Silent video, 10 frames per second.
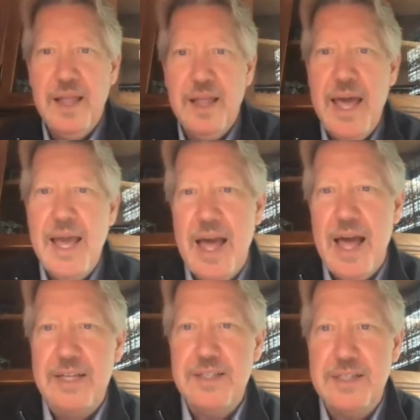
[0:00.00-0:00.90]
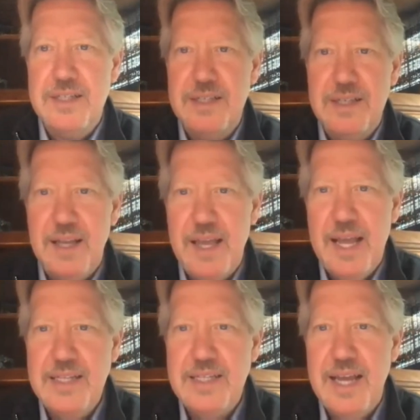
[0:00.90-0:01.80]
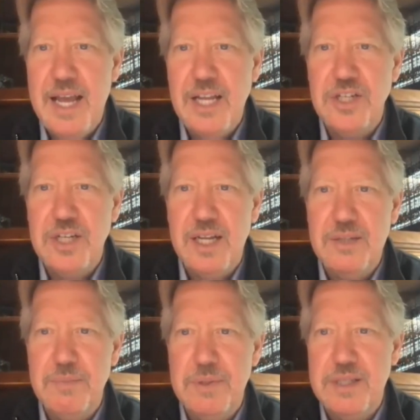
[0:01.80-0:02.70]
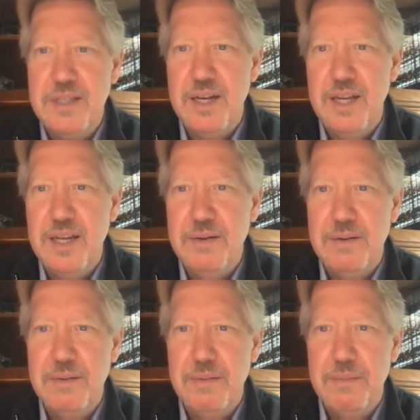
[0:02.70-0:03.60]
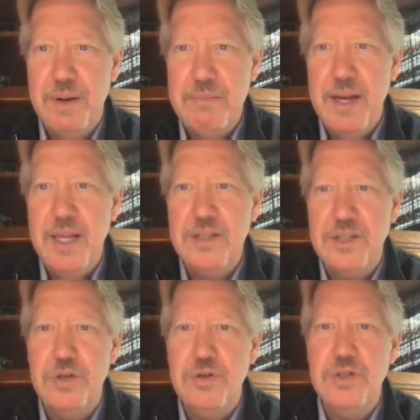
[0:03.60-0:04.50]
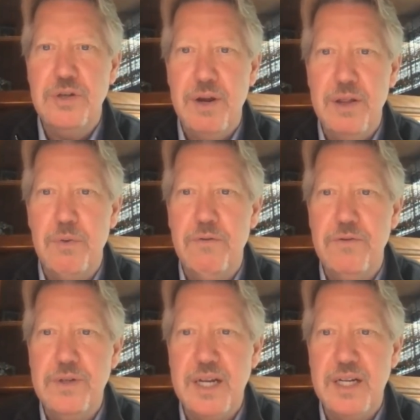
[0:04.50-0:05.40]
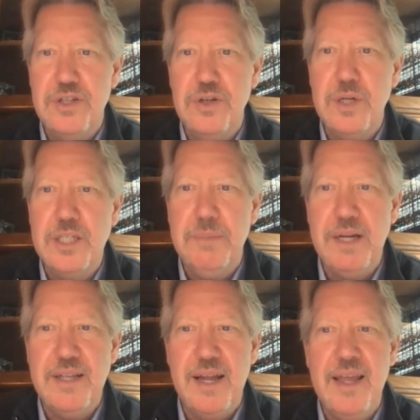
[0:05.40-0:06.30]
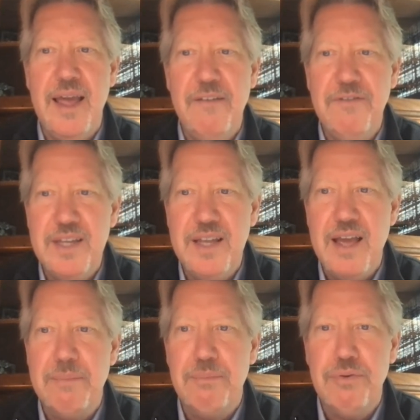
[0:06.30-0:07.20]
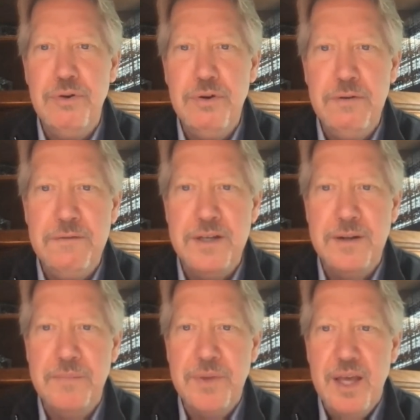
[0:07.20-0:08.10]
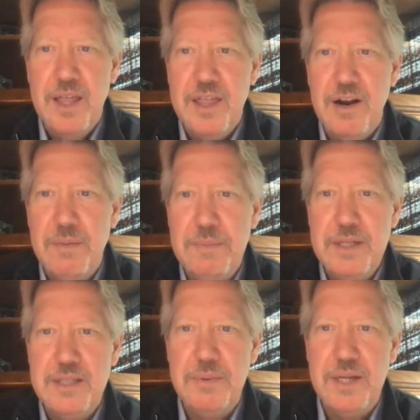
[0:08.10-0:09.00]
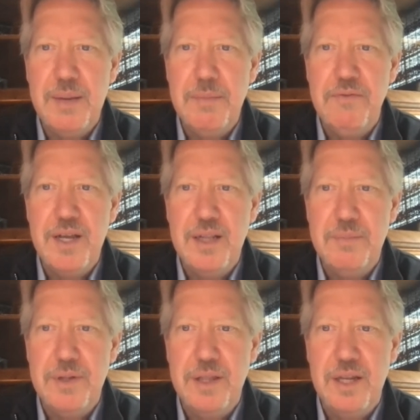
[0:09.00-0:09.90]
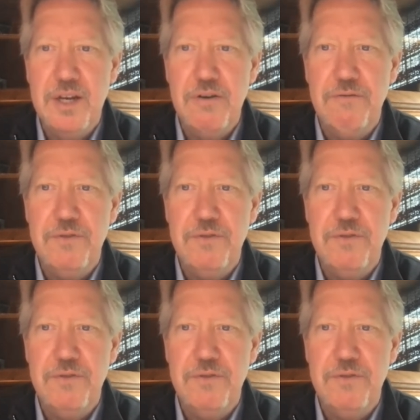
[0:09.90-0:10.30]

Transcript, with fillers: Wang asks, anti-aging has been studied by many institutions around the world for decades. Do you expect any FDA approved therapies to become available in the near